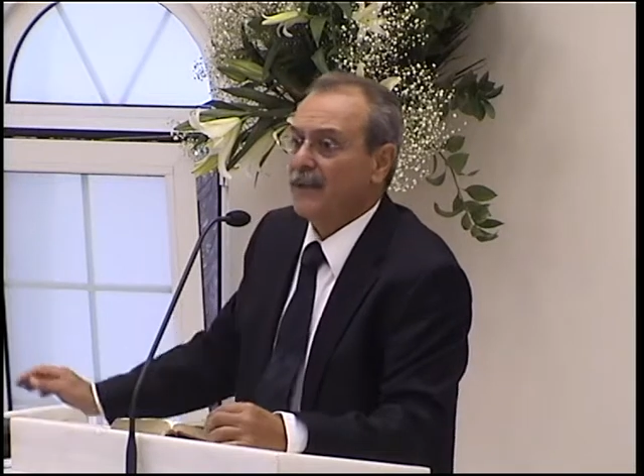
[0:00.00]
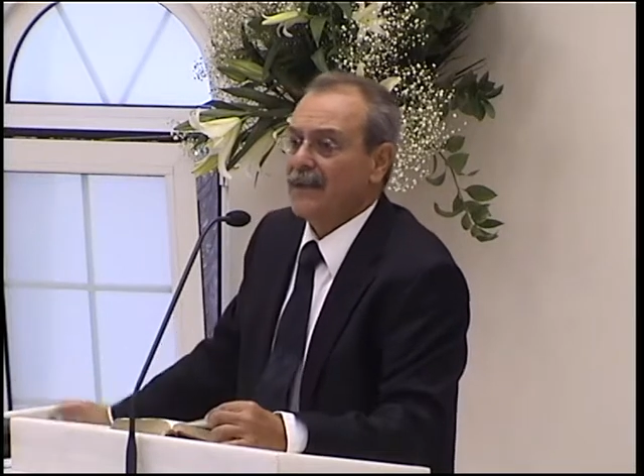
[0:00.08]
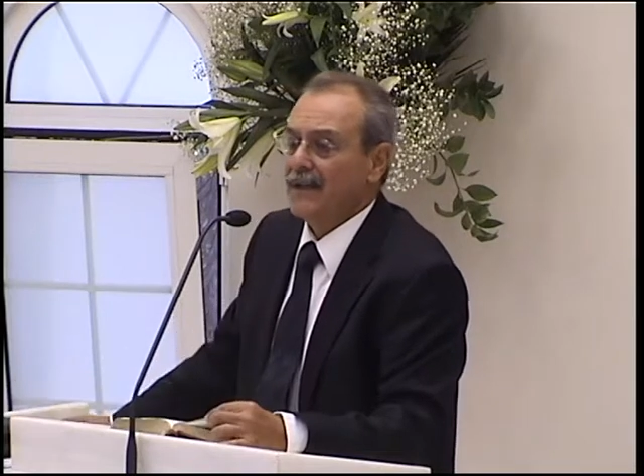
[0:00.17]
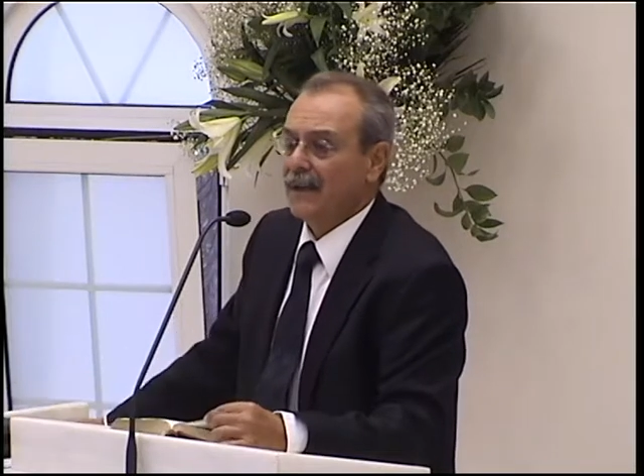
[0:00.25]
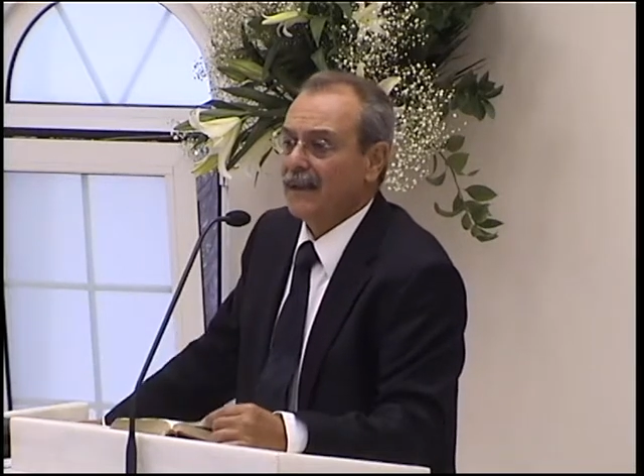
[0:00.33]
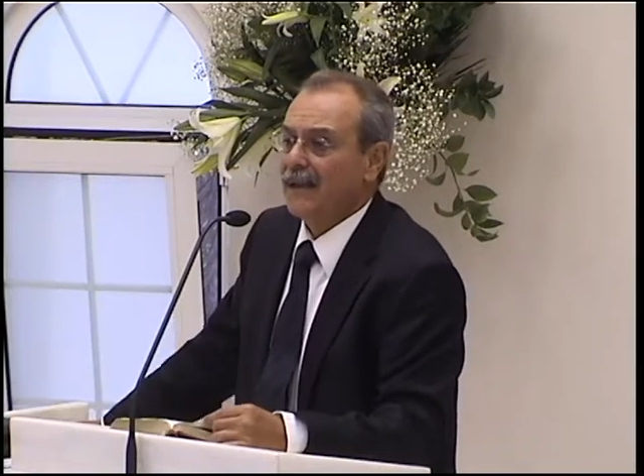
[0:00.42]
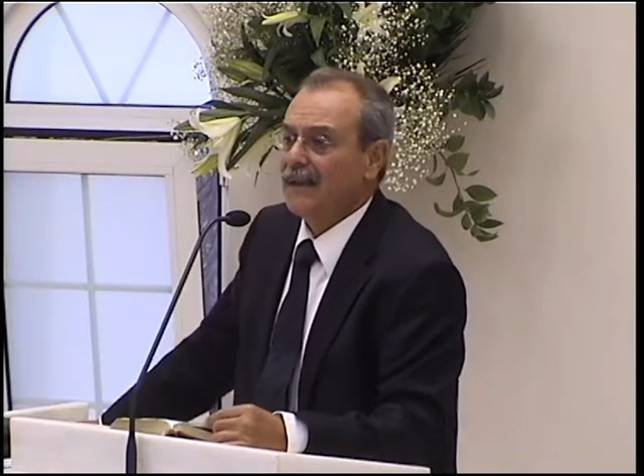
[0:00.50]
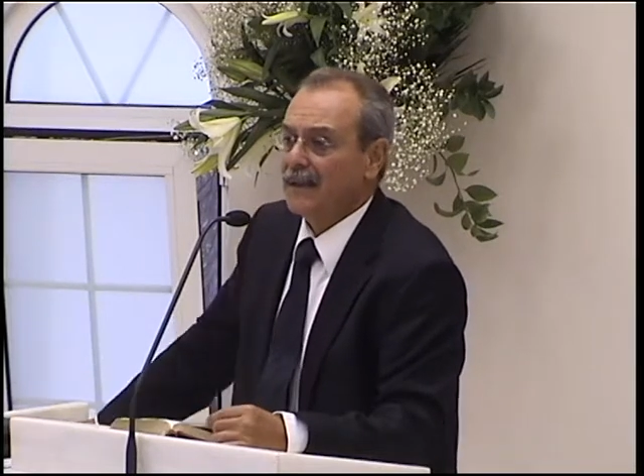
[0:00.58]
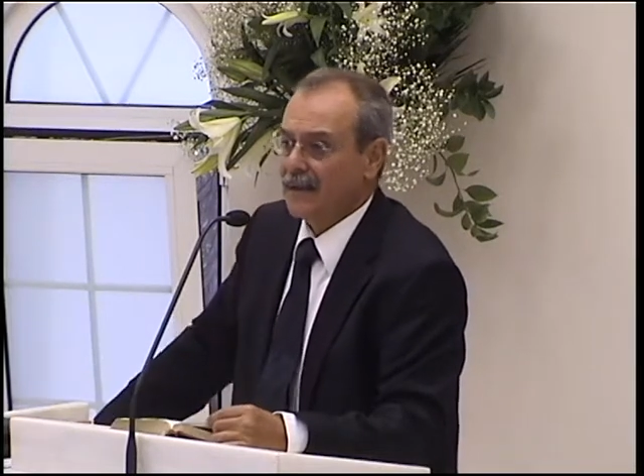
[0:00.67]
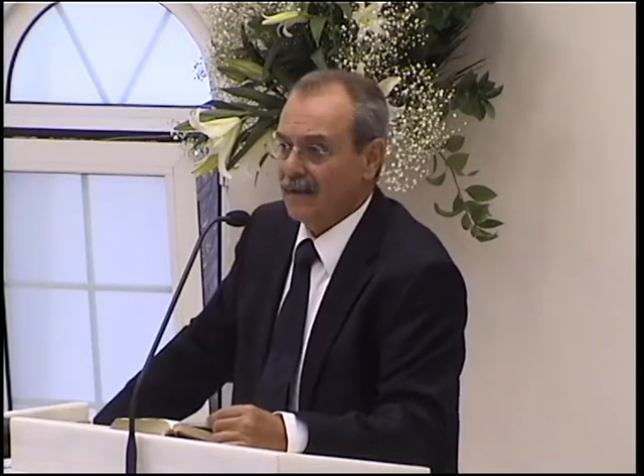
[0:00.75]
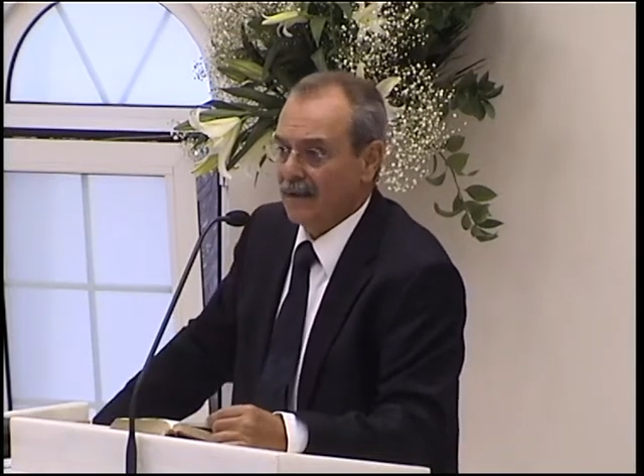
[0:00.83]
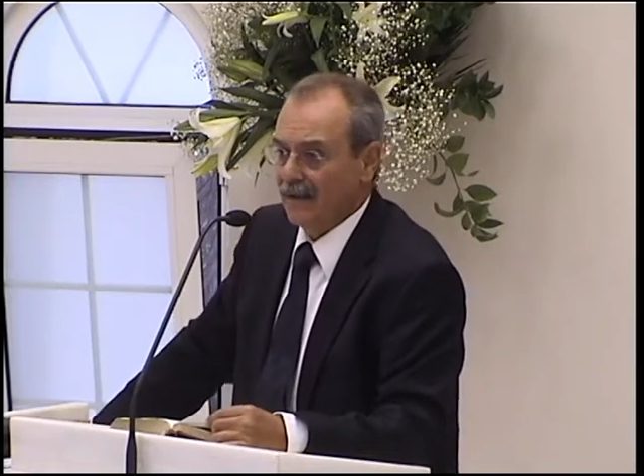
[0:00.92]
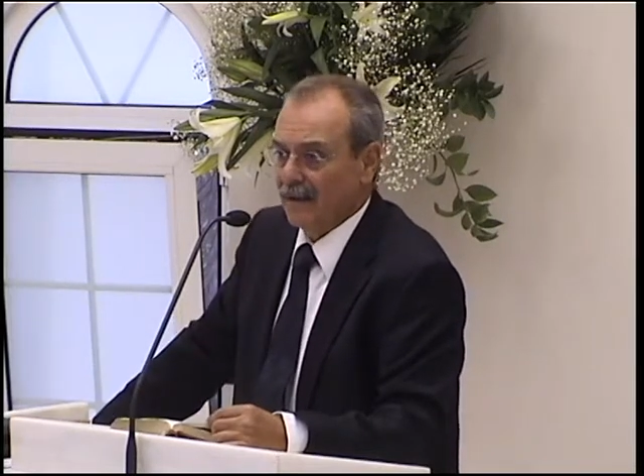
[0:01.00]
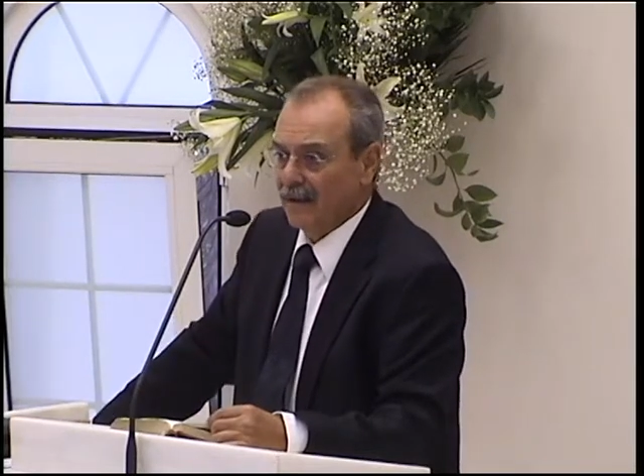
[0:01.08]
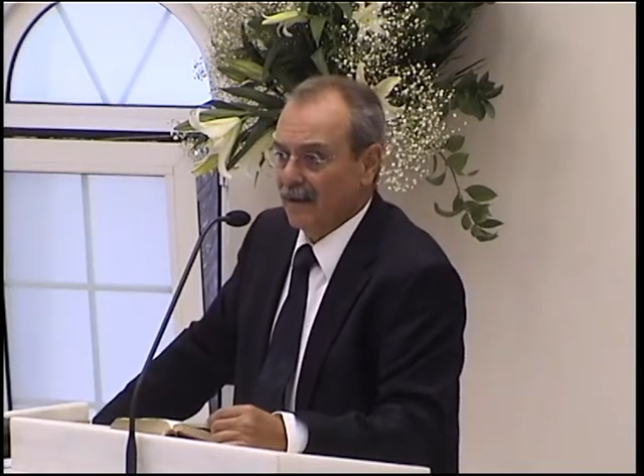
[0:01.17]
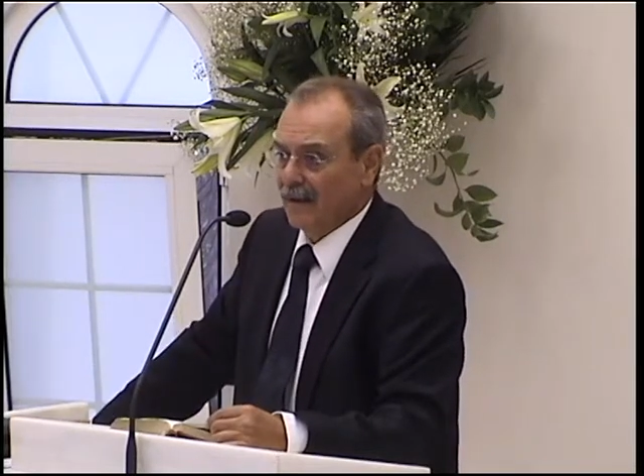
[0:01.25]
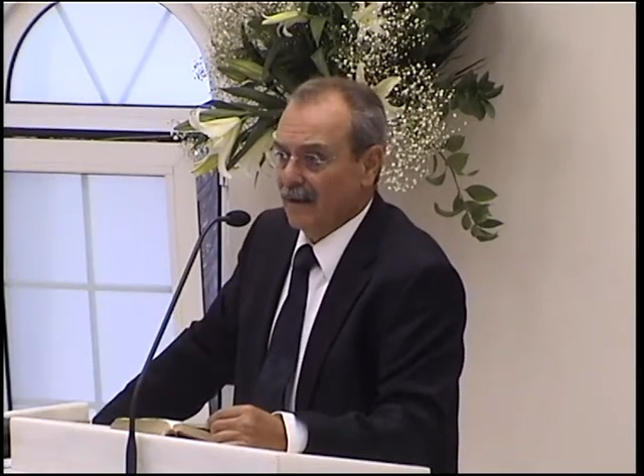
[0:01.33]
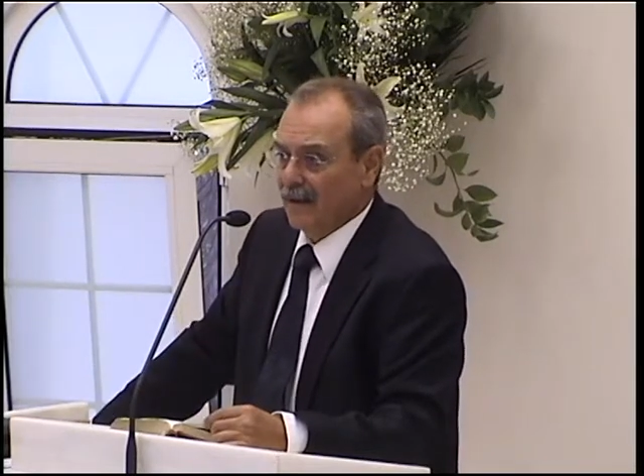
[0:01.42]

it's the battle of the Lord.